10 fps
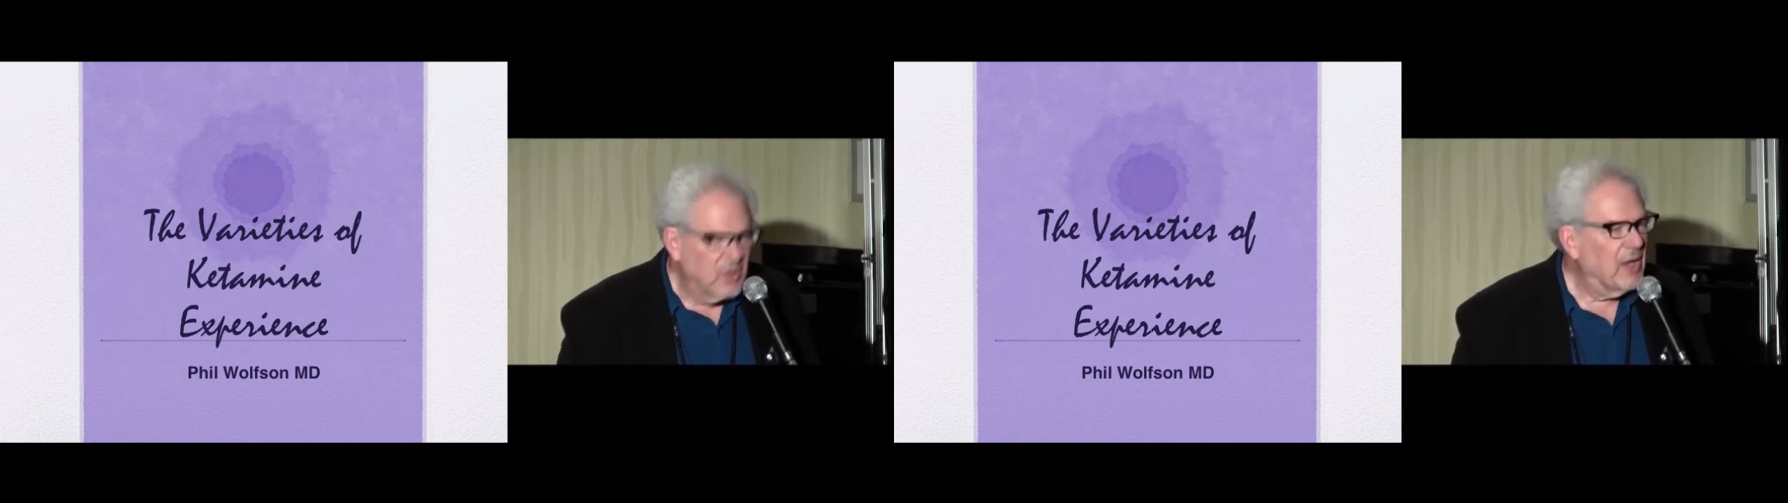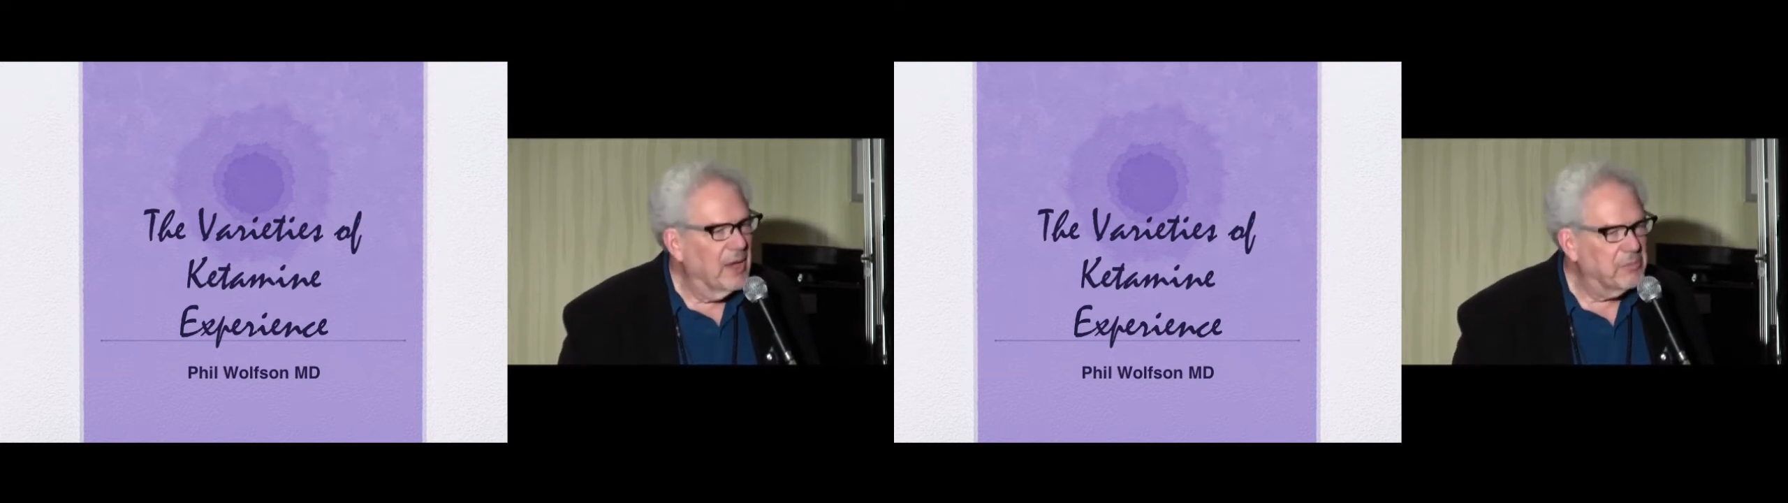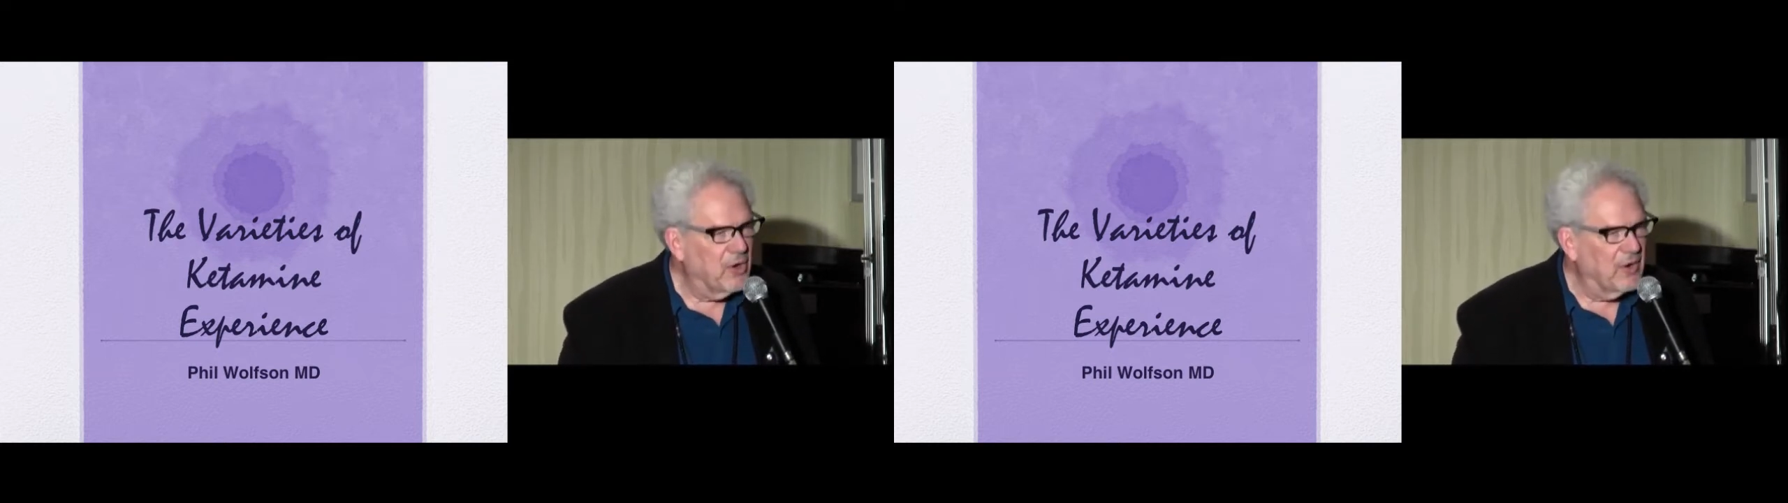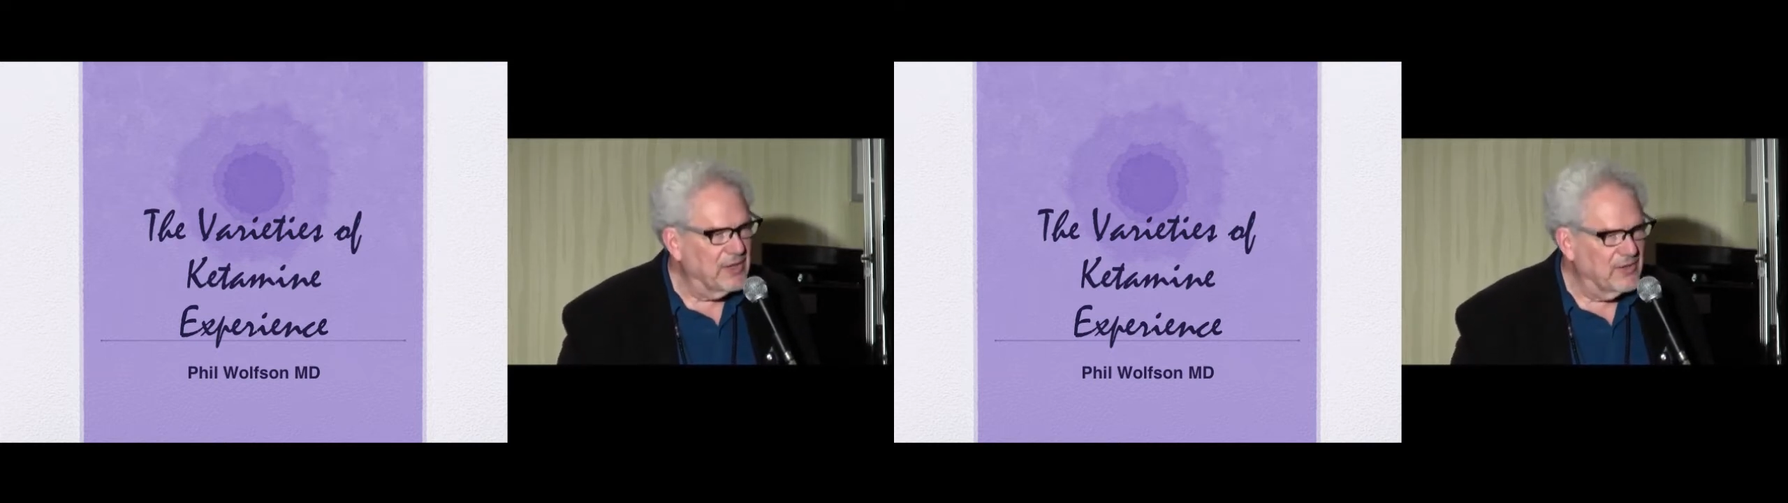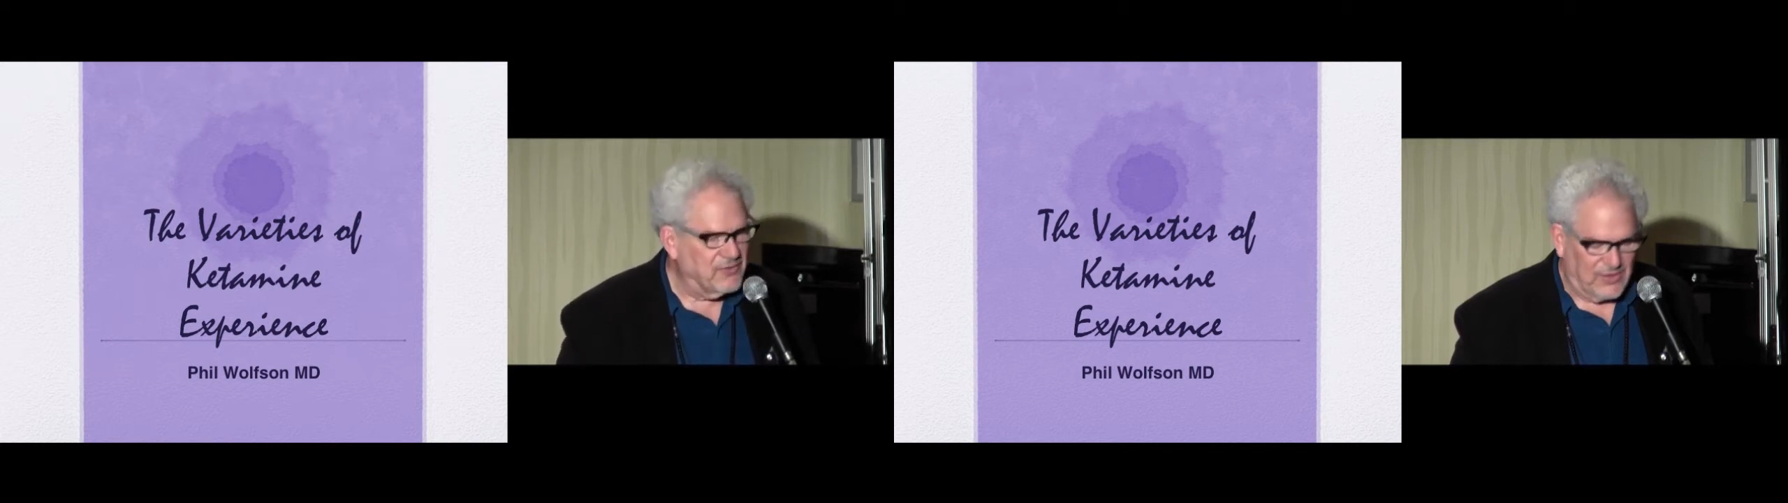I'm
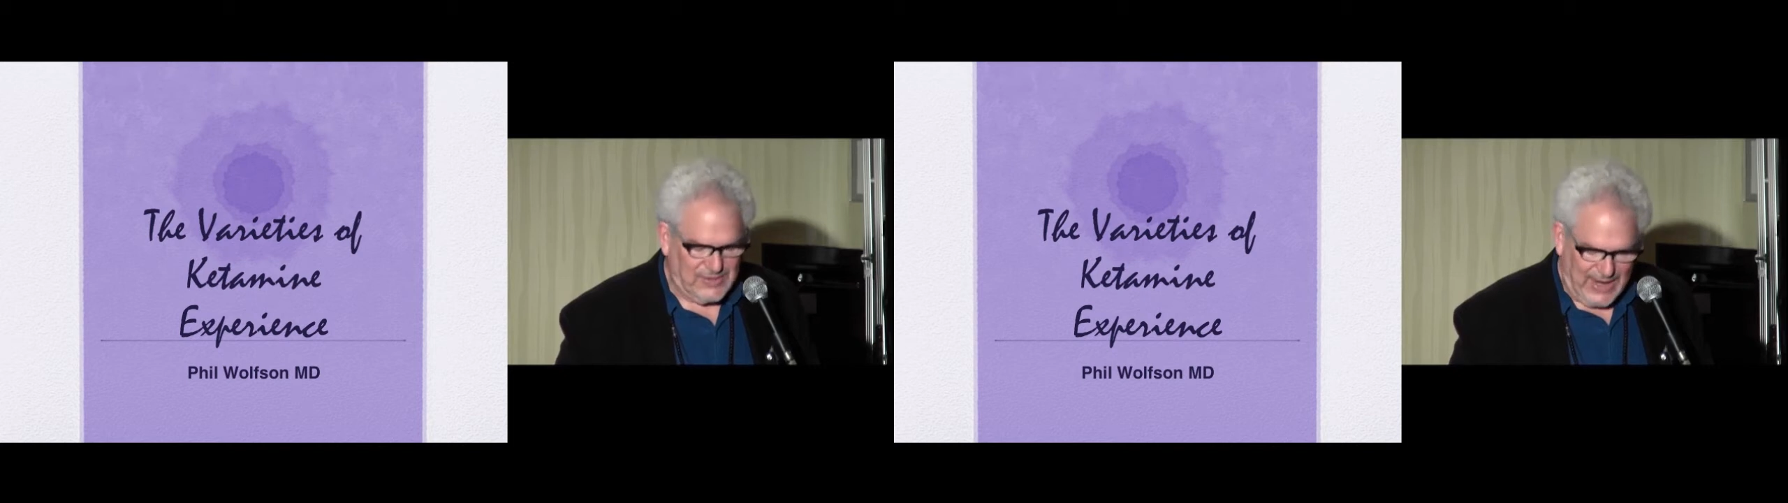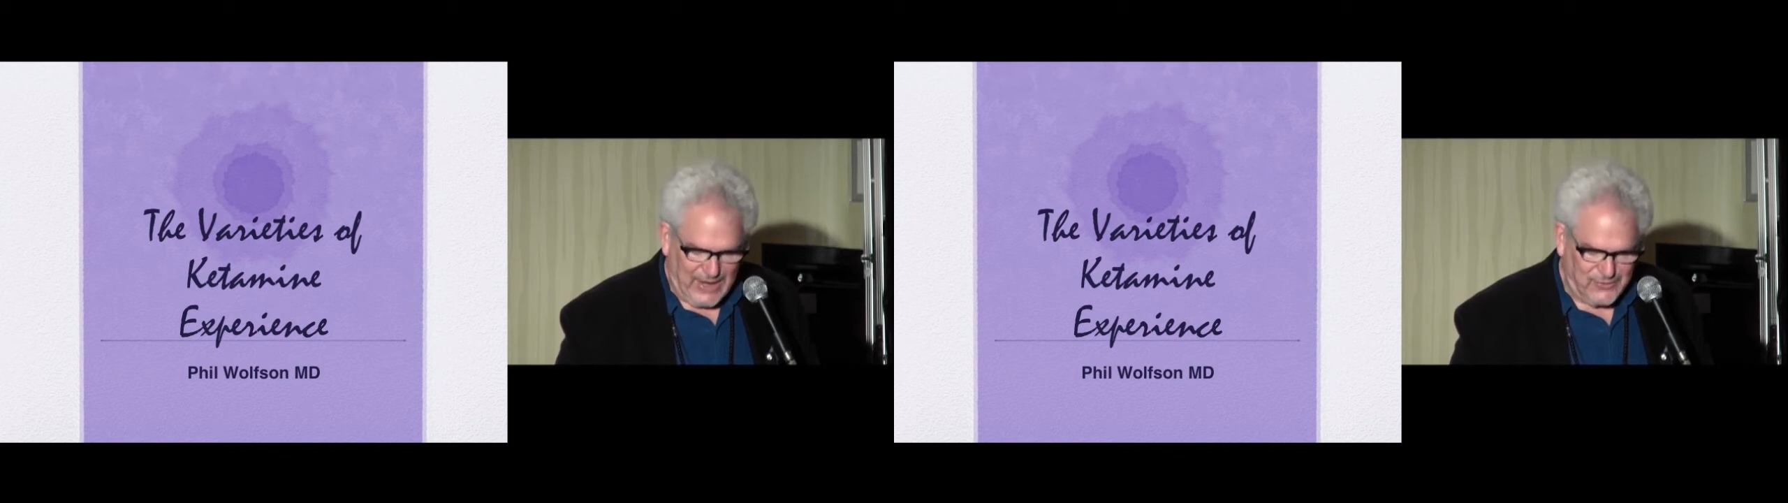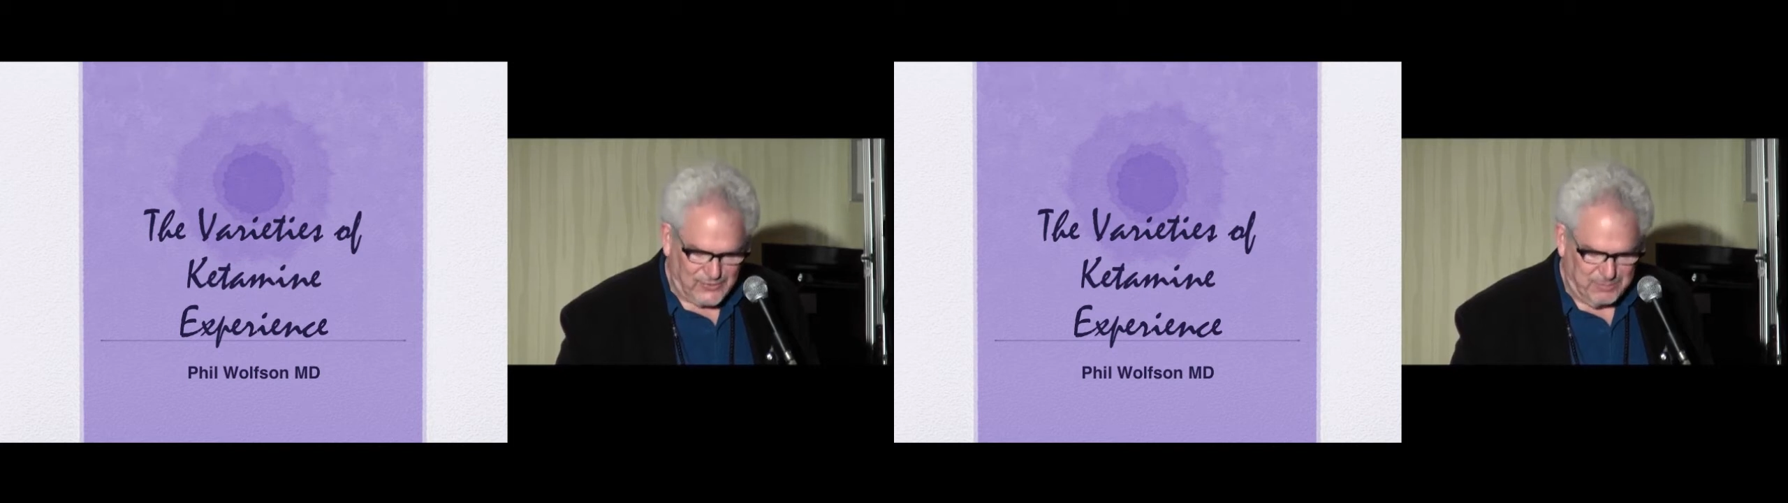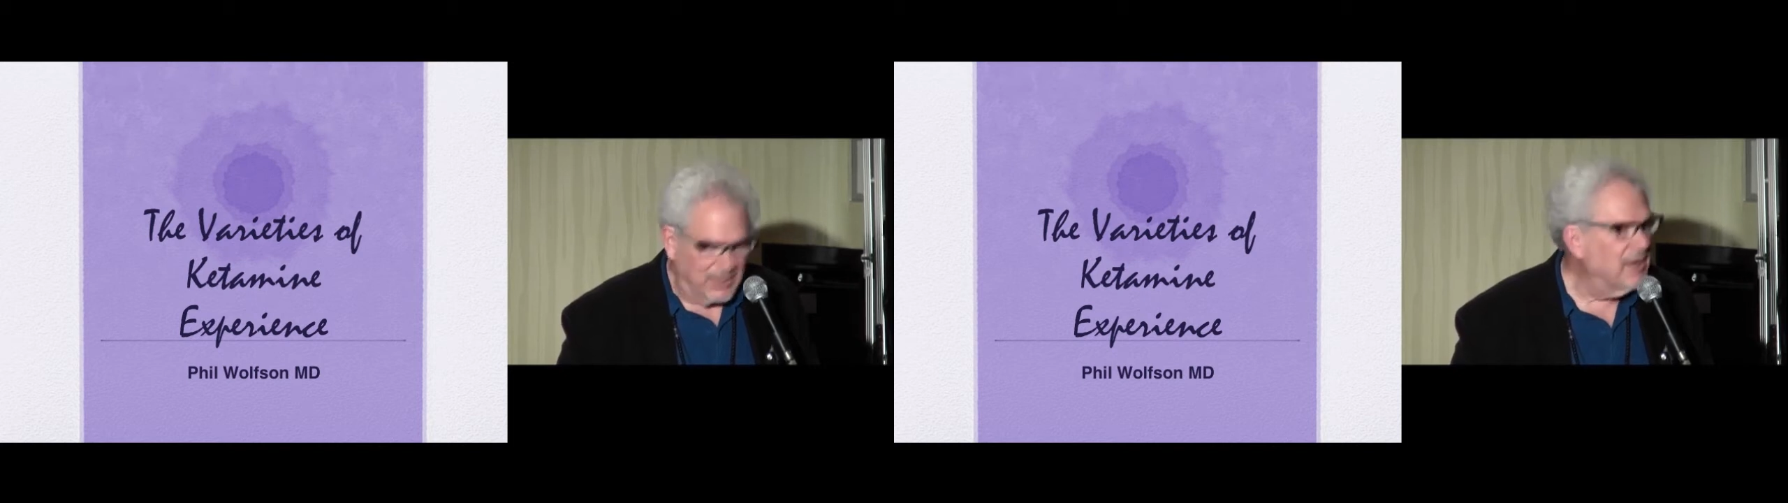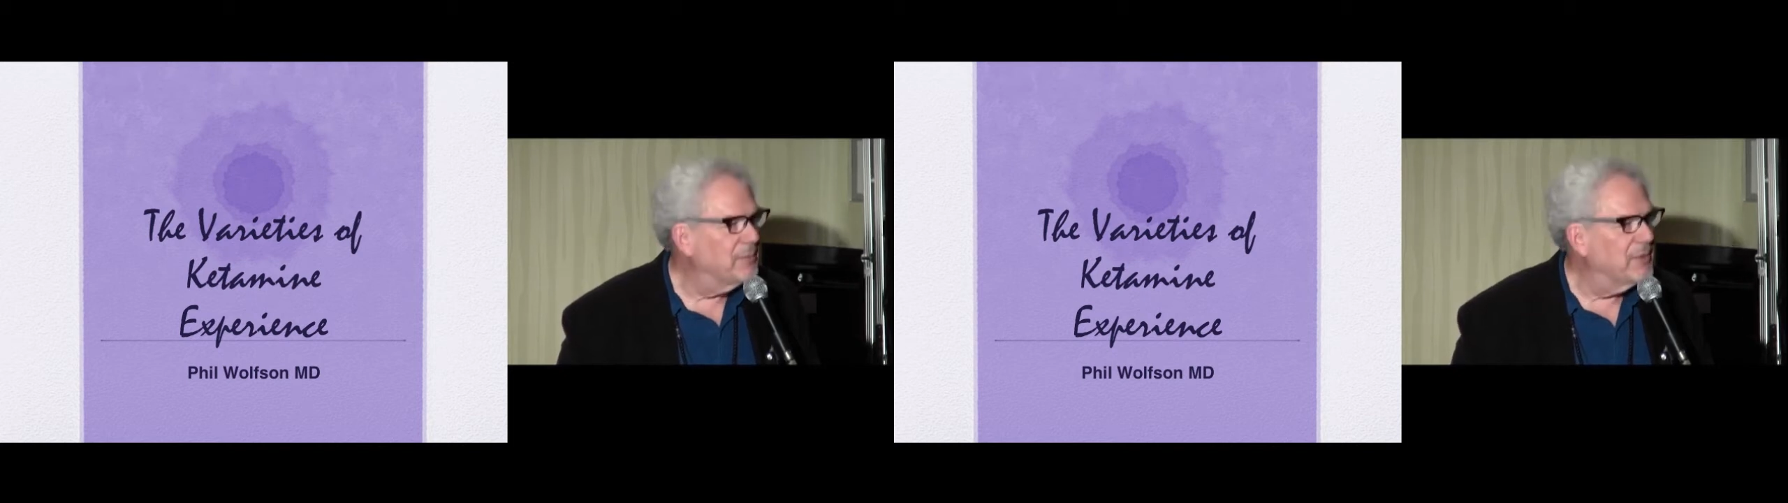calling this a dance,
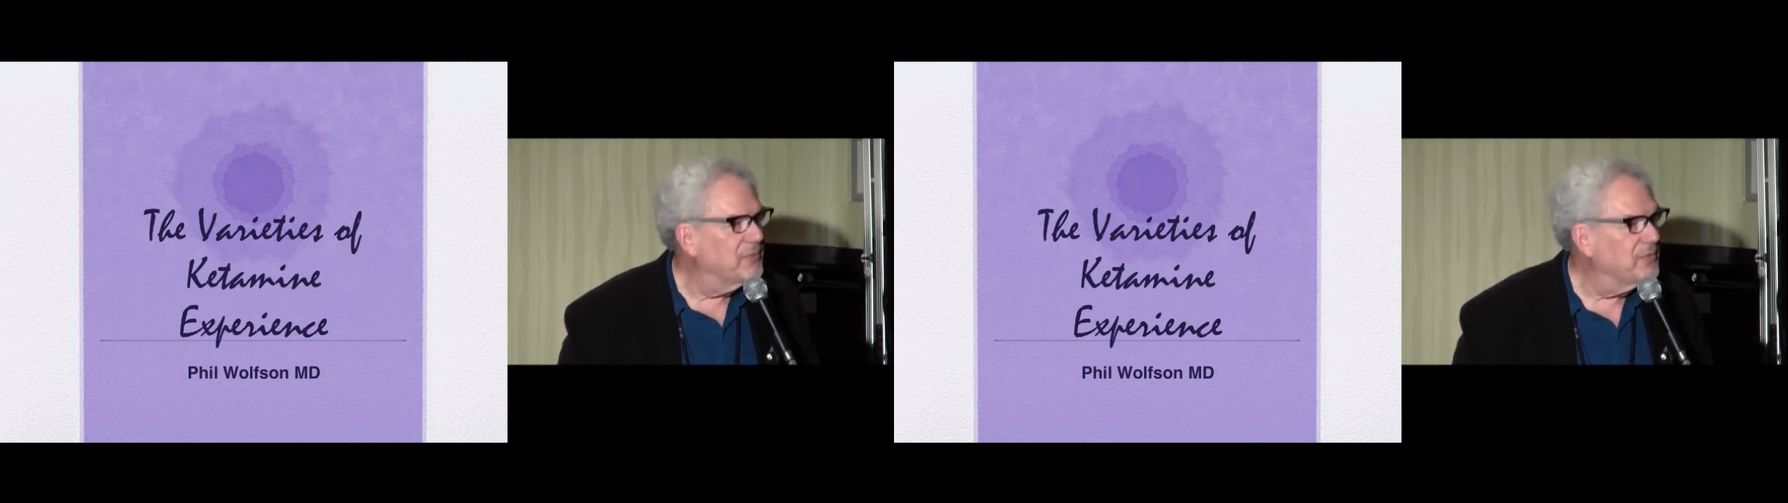but I'm